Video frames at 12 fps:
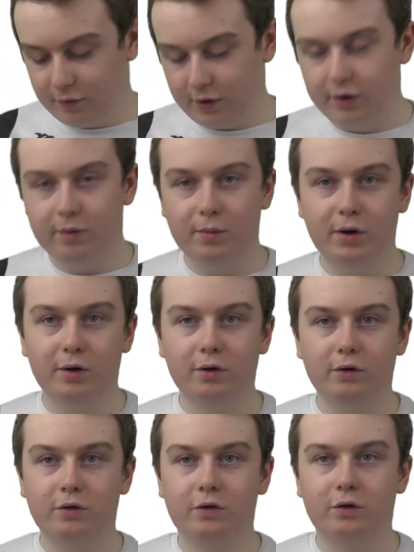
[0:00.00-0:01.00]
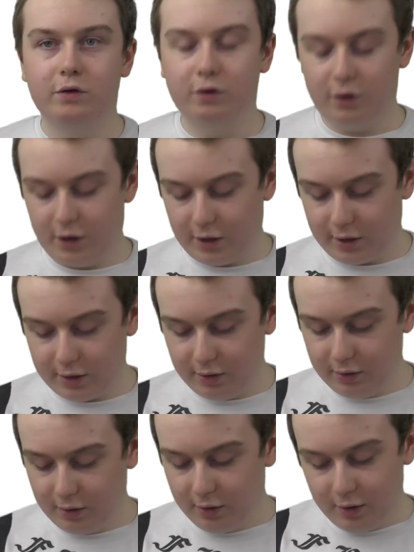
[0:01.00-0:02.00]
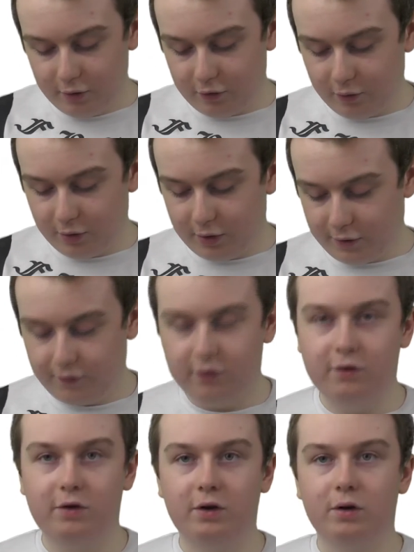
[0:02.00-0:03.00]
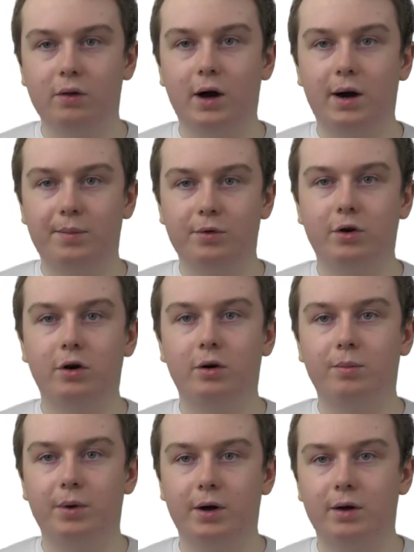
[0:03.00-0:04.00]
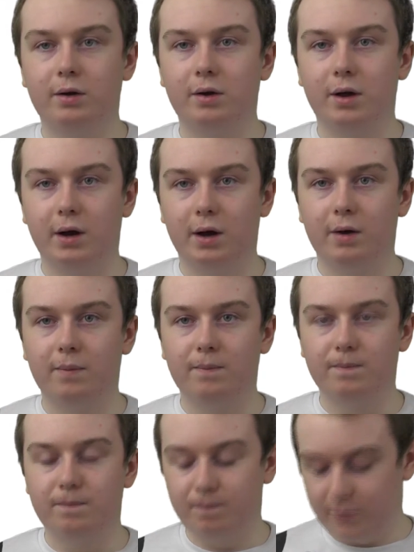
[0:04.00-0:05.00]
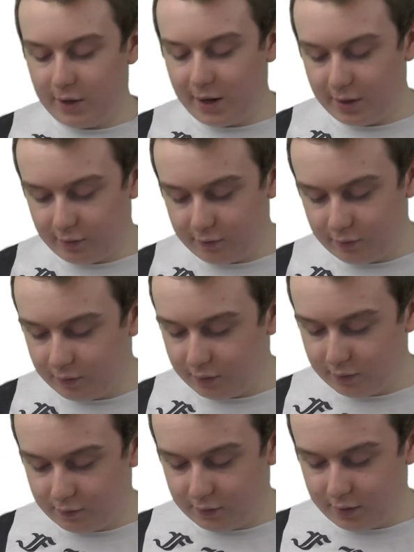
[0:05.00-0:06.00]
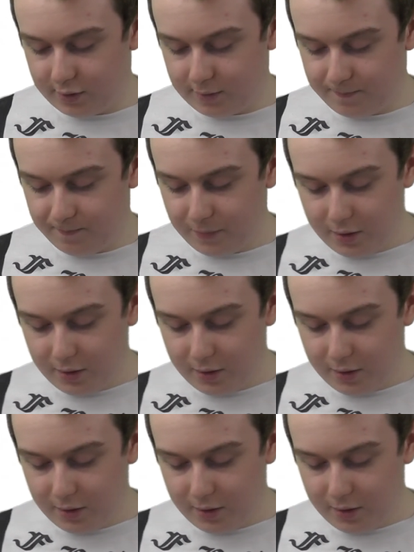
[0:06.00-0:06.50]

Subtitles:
centimeters high, so enough to see your laptop and decks and things like that.